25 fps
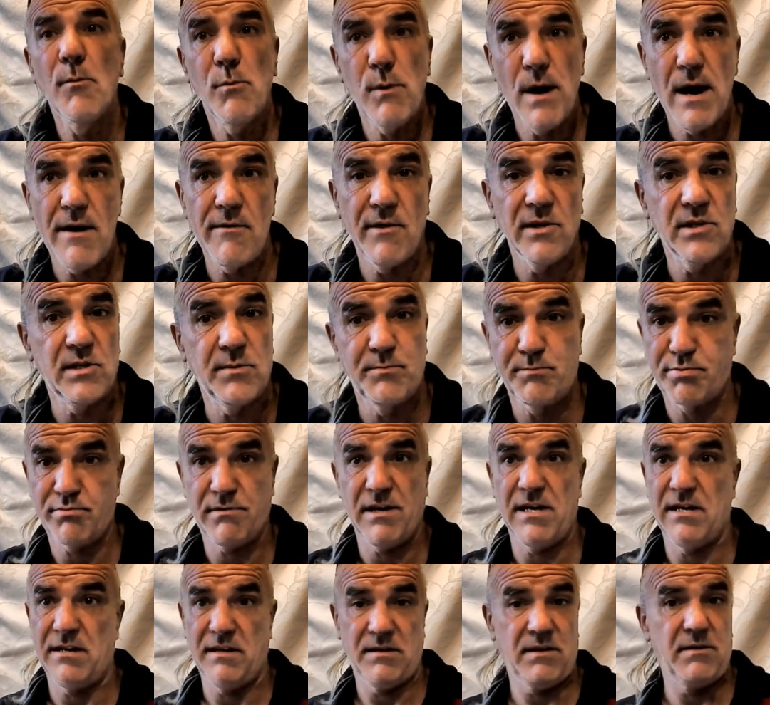whereas
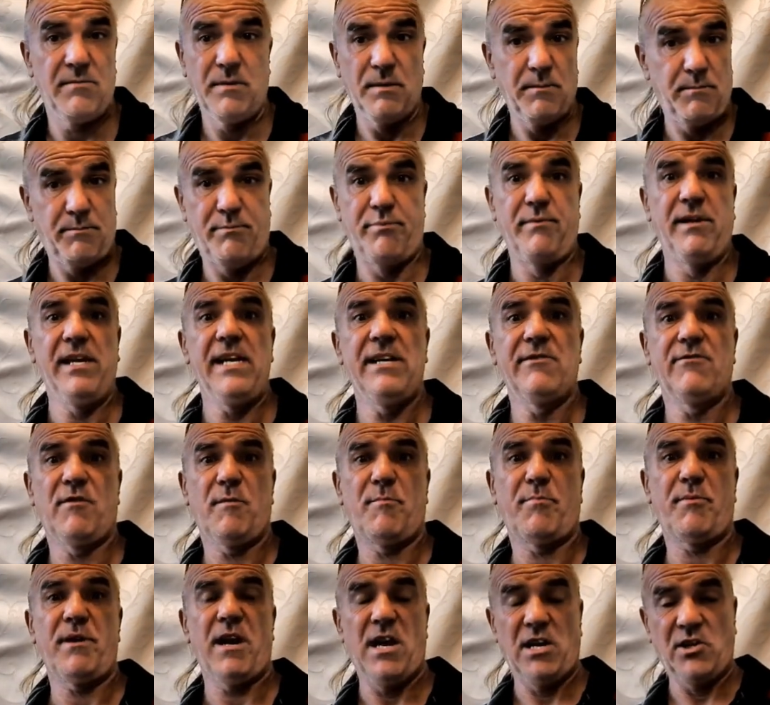the leader of
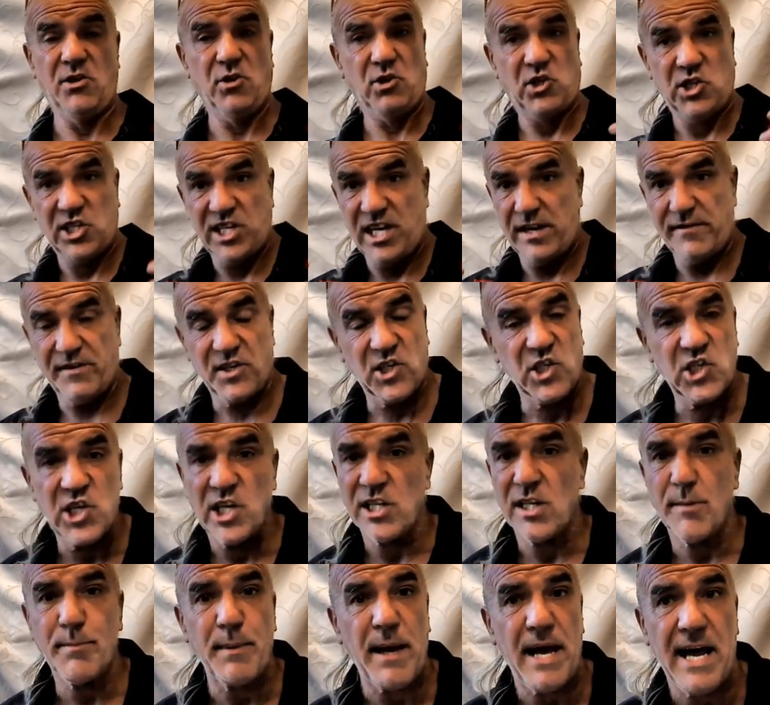Britain doesn't give a
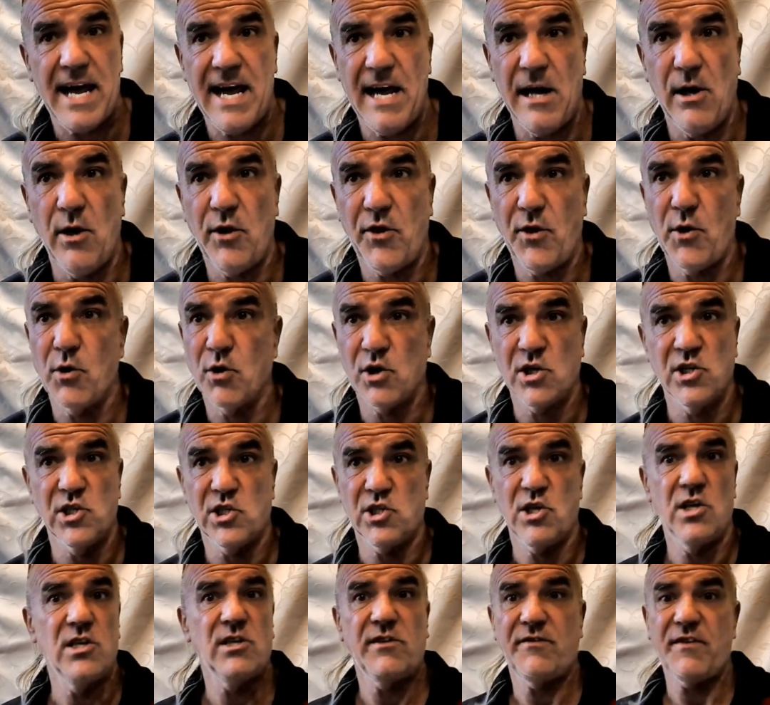shit about health or
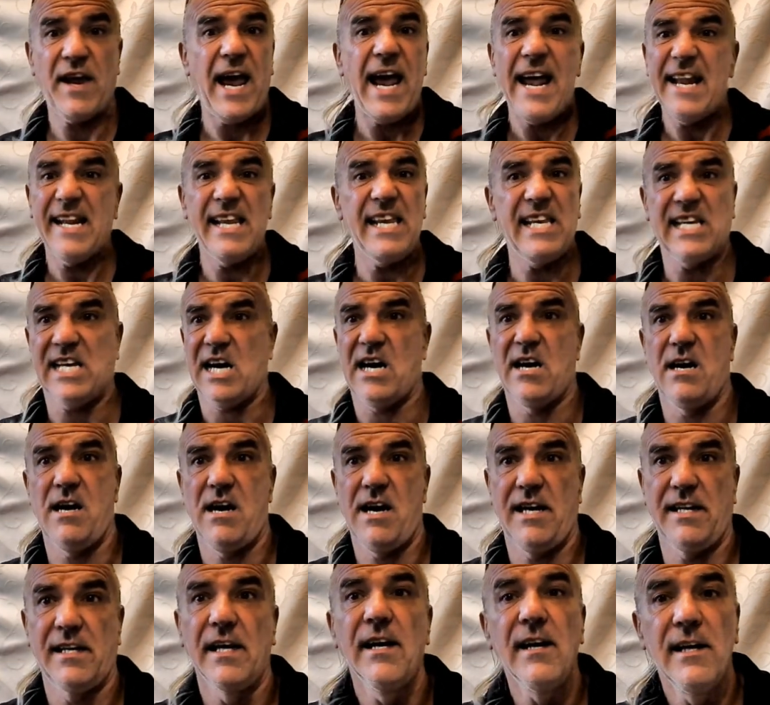concerns of any
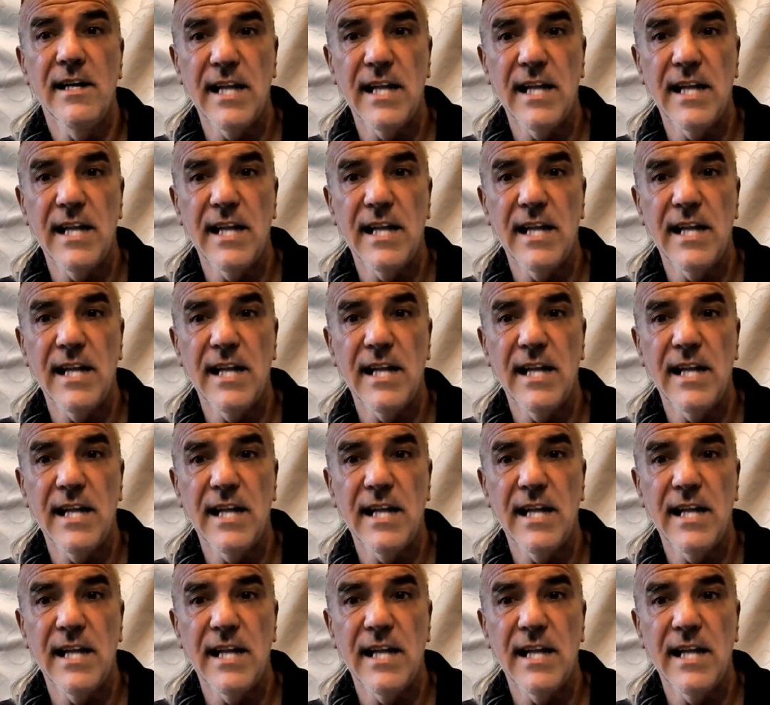kind.